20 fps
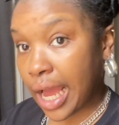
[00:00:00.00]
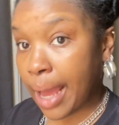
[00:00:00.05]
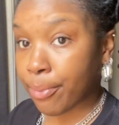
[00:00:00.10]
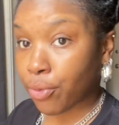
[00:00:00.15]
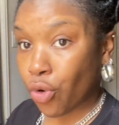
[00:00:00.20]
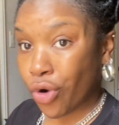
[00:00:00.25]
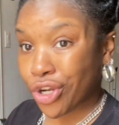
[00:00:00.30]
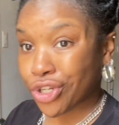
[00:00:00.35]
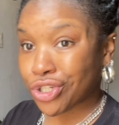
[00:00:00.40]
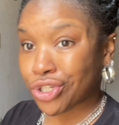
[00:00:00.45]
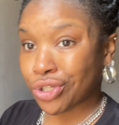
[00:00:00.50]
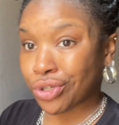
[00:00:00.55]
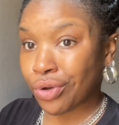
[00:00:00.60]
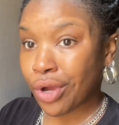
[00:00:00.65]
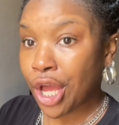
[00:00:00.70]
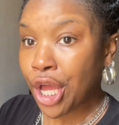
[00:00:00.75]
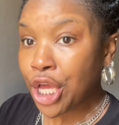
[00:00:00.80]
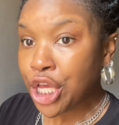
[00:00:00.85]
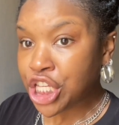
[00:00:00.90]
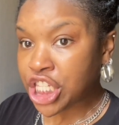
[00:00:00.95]
I'm going to
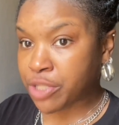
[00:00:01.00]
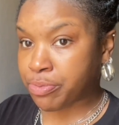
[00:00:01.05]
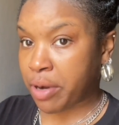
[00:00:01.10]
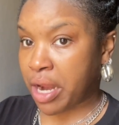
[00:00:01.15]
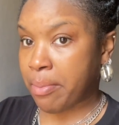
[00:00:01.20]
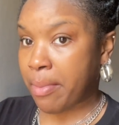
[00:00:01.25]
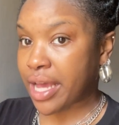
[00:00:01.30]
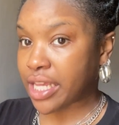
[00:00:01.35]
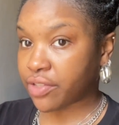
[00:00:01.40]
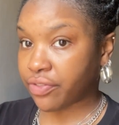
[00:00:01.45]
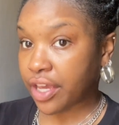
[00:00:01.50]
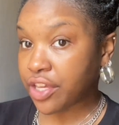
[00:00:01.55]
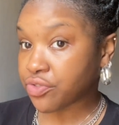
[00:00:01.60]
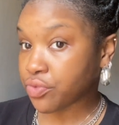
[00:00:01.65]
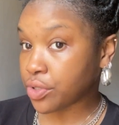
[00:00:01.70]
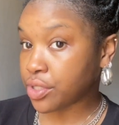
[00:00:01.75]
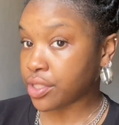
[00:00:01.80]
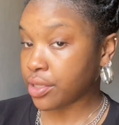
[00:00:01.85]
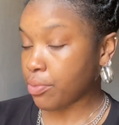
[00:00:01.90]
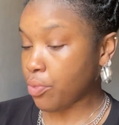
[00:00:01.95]
spray my face
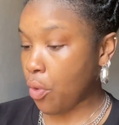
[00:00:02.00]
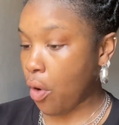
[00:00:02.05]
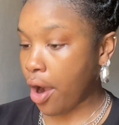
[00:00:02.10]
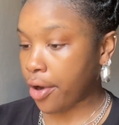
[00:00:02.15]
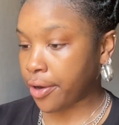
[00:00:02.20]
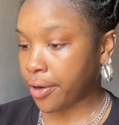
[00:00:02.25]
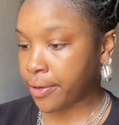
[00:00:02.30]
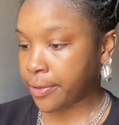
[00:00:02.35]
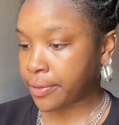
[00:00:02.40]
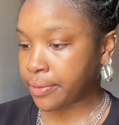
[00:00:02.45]
with some water.